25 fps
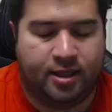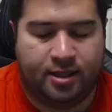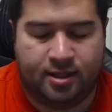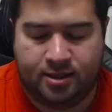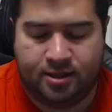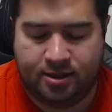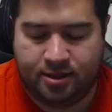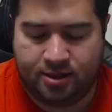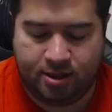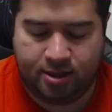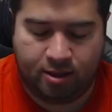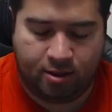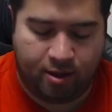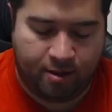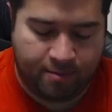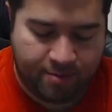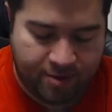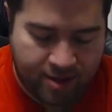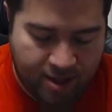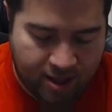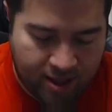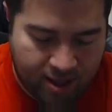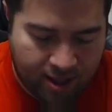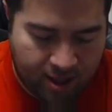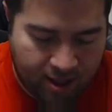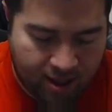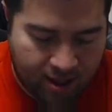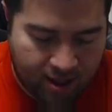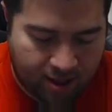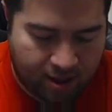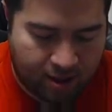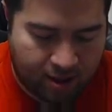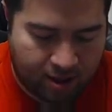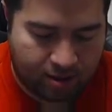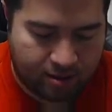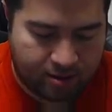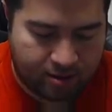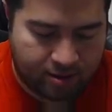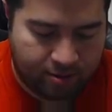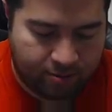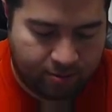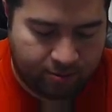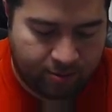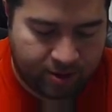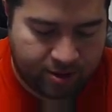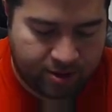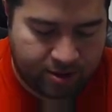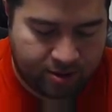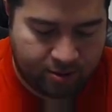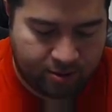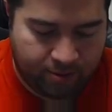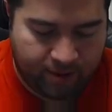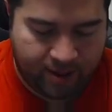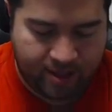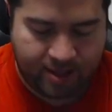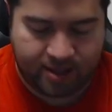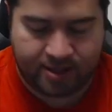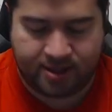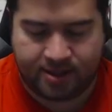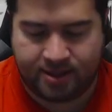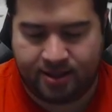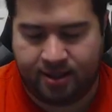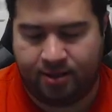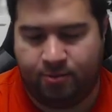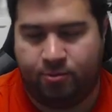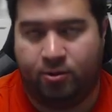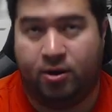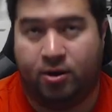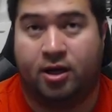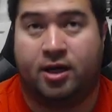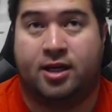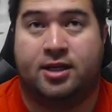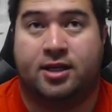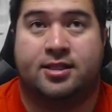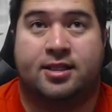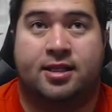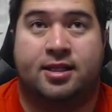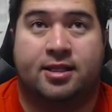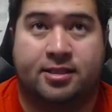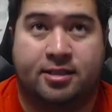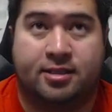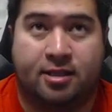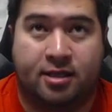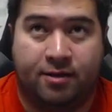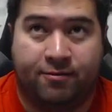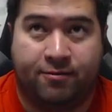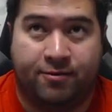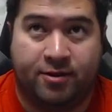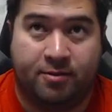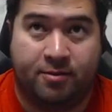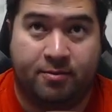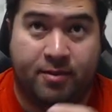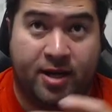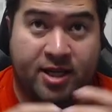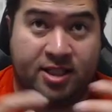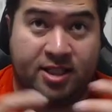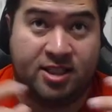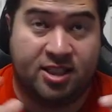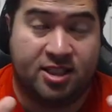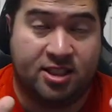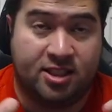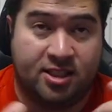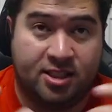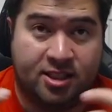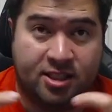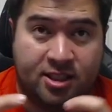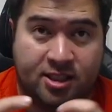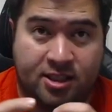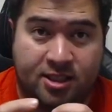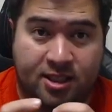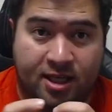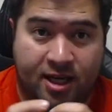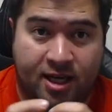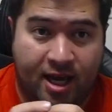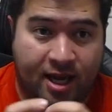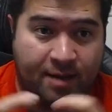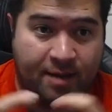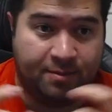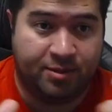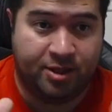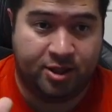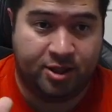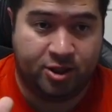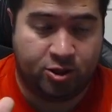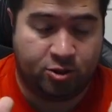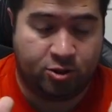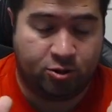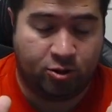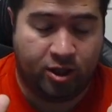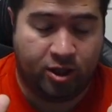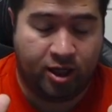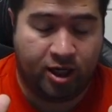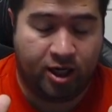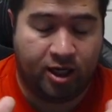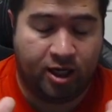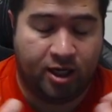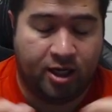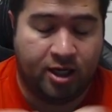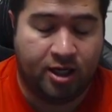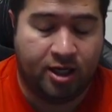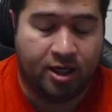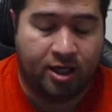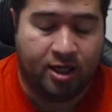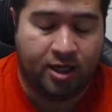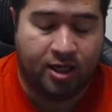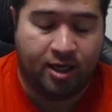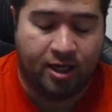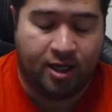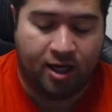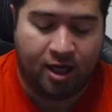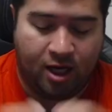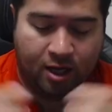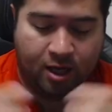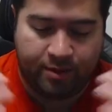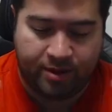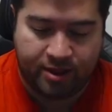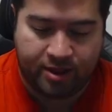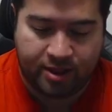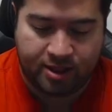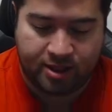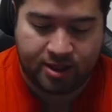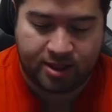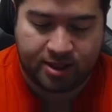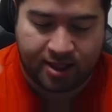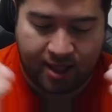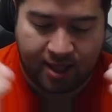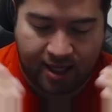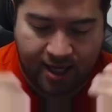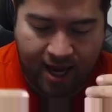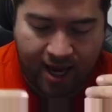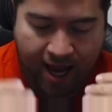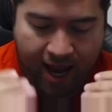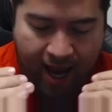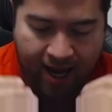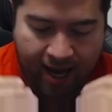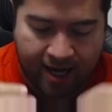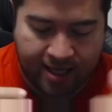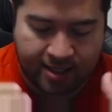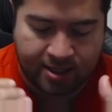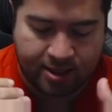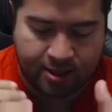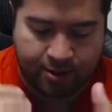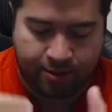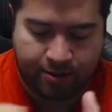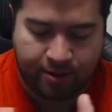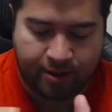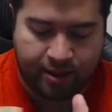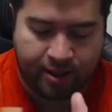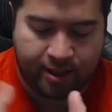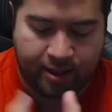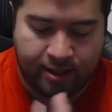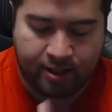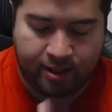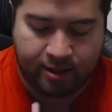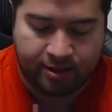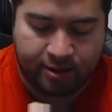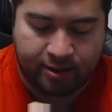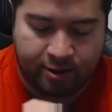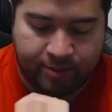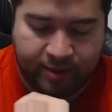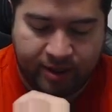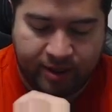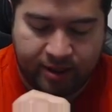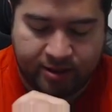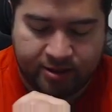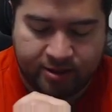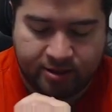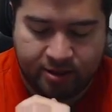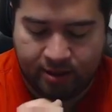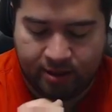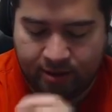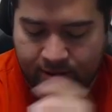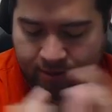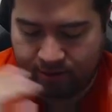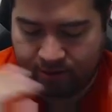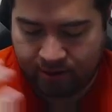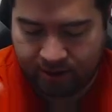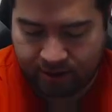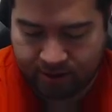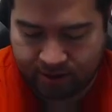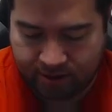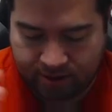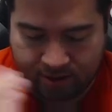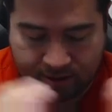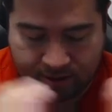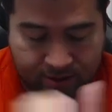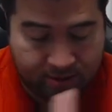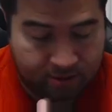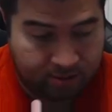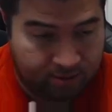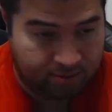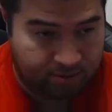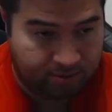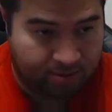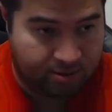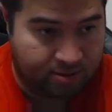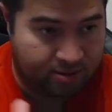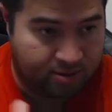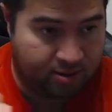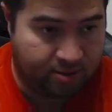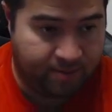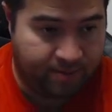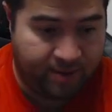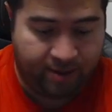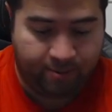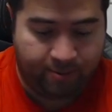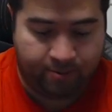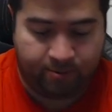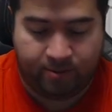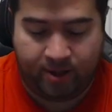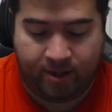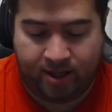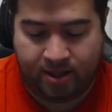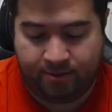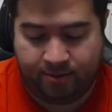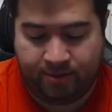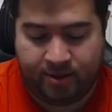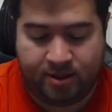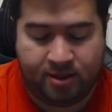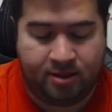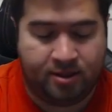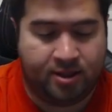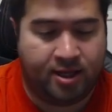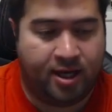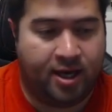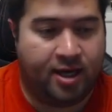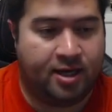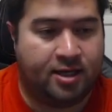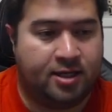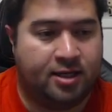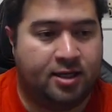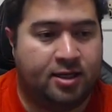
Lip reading: so I'm thinking here that the way this is going to work is that I'll start off with a message that's just an empty string, and then just kind of add to it a little bit. So there's the main way that we do that.